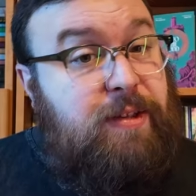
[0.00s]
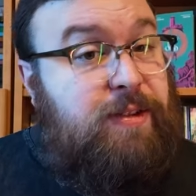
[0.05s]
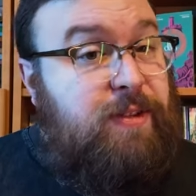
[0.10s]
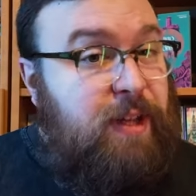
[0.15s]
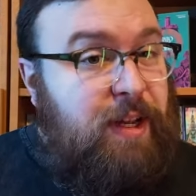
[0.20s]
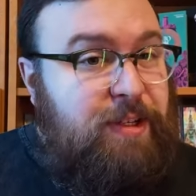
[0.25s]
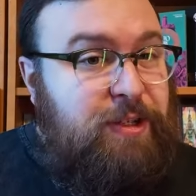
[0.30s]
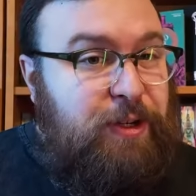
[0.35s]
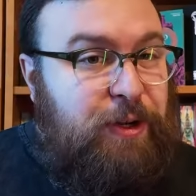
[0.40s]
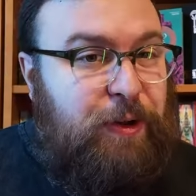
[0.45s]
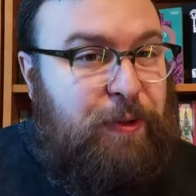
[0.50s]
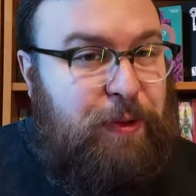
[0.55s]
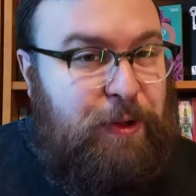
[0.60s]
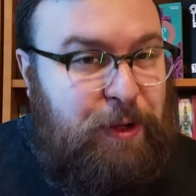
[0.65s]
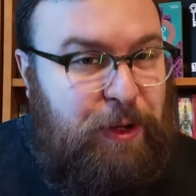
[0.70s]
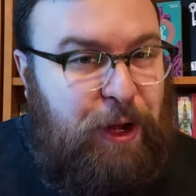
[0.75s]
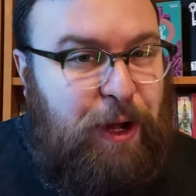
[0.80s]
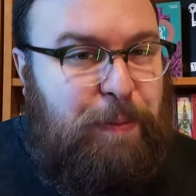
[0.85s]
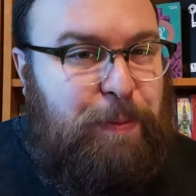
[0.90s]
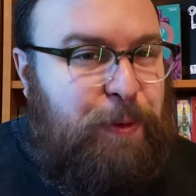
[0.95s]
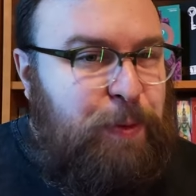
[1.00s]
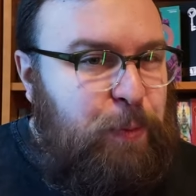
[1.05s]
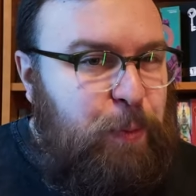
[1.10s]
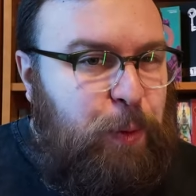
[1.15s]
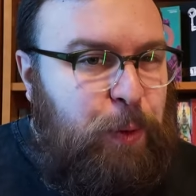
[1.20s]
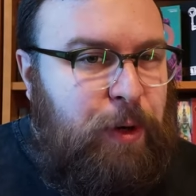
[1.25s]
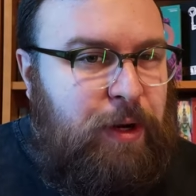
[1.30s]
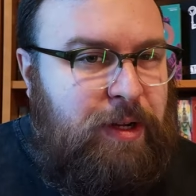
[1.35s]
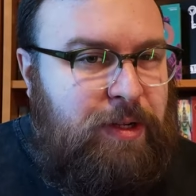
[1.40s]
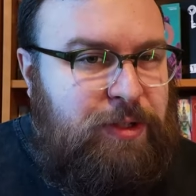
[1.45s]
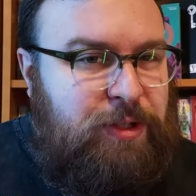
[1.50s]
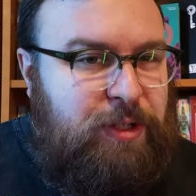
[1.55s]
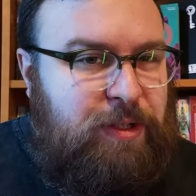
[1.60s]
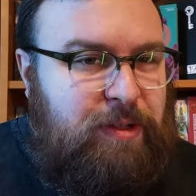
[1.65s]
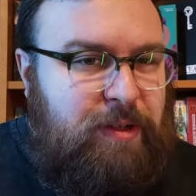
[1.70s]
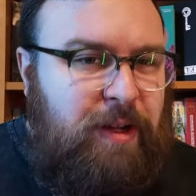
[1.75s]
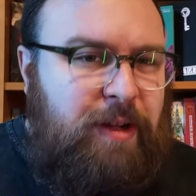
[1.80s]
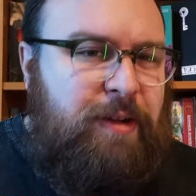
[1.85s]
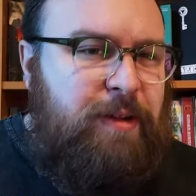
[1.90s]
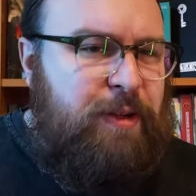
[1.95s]
This section on the Goblin War
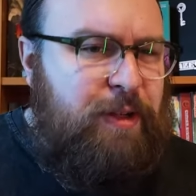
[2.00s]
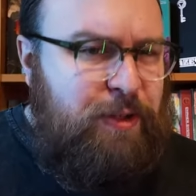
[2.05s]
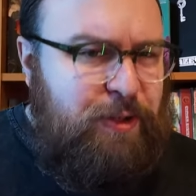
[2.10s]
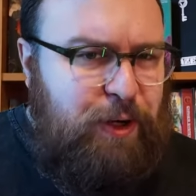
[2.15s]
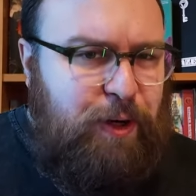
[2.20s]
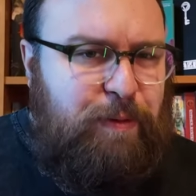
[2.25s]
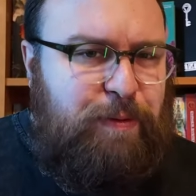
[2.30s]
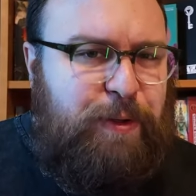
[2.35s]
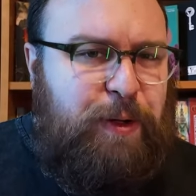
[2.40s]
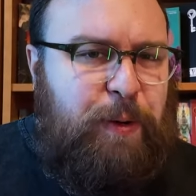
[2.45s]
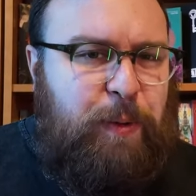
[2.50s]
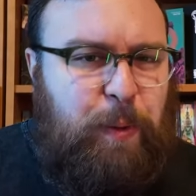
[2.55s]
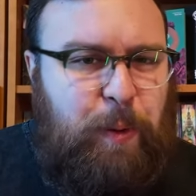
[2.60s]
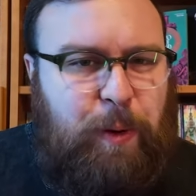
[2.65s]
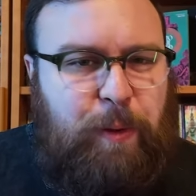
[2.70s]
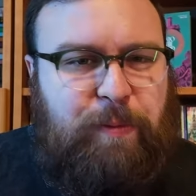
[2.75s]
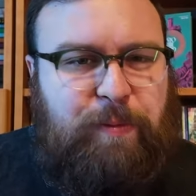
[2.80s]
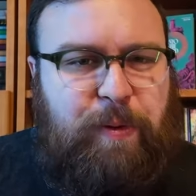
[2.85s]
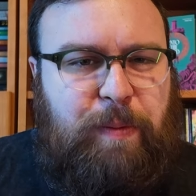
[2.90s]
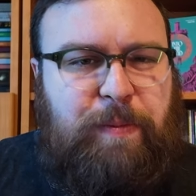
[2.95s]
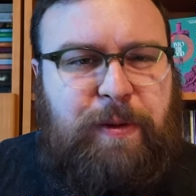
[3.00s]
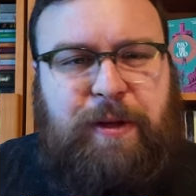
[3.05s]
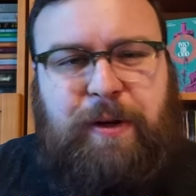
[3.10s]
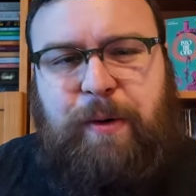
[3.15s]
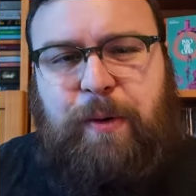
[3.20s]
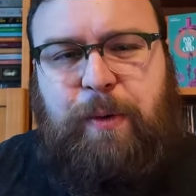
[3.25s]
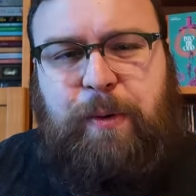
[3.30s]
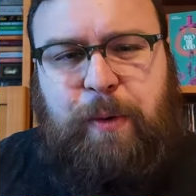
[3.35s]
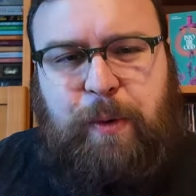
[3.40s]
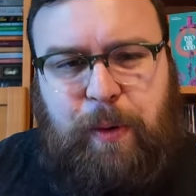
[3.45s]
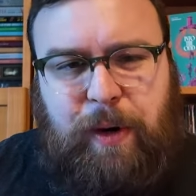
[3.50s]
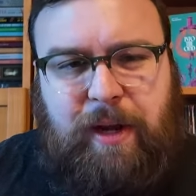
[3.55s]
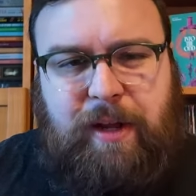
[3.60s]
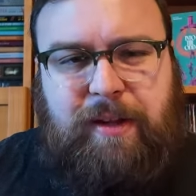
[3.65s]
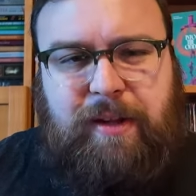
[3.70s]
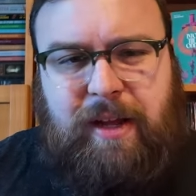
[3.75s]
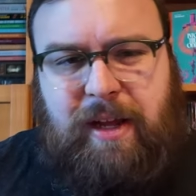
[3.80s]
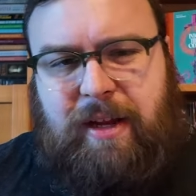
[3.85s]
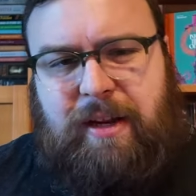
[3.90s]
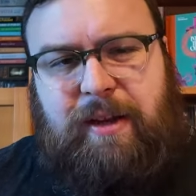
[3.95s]
Engine deserves a quote from the old
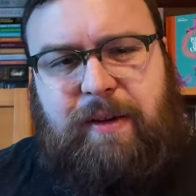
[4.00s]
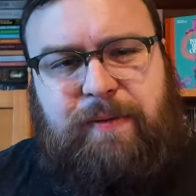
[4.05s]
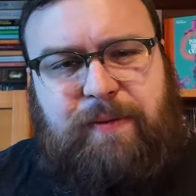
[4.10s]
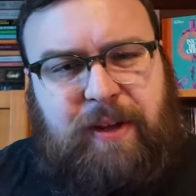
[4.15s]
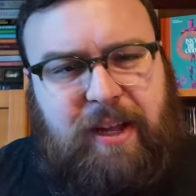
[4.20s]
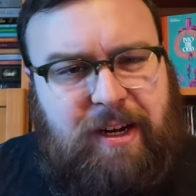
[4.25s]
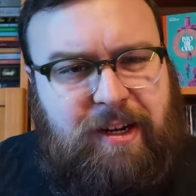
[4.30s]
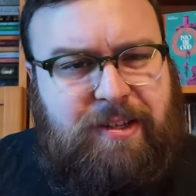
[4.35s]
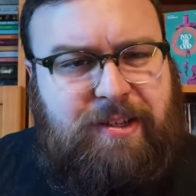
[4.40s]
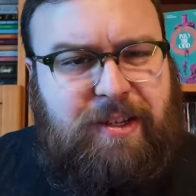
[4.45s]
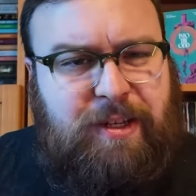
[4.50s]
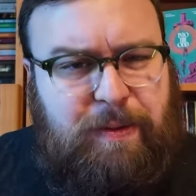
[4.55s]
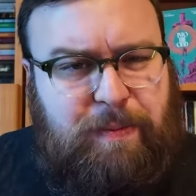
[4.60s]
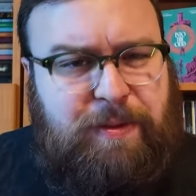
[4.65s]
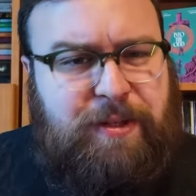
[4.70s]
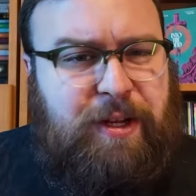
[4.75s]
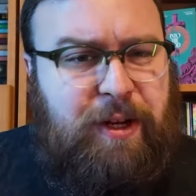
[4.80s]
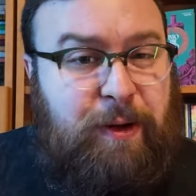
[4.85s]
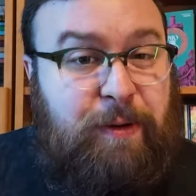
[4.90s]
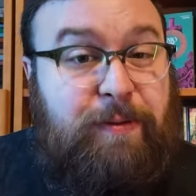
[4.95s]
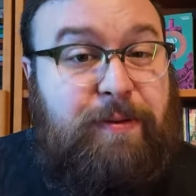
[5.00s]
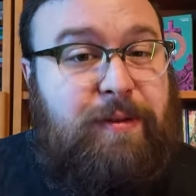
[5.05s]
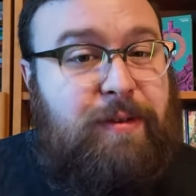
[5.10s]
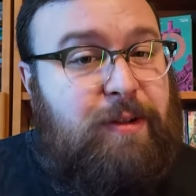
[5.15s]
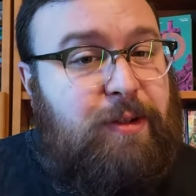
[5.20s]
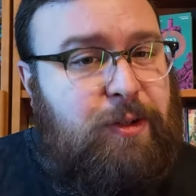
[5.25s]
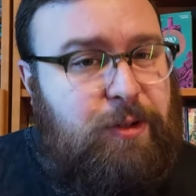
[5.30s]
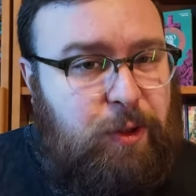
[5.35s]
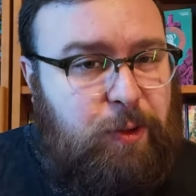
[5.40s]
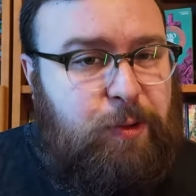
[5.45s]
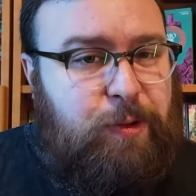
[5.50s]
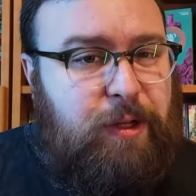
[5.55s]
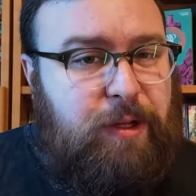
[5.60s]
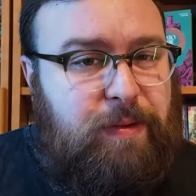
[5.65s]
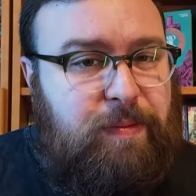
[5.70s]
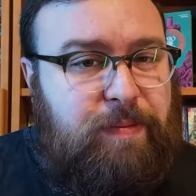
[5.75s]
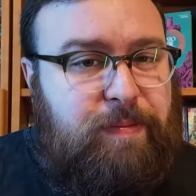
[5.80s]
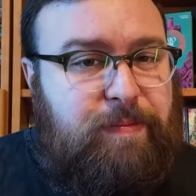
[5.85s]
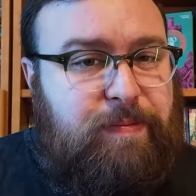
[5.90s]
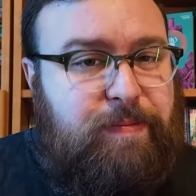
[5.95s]
granddaddy of fantasy himself,
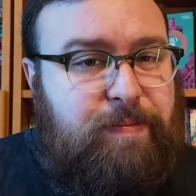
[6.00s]
Tolkien.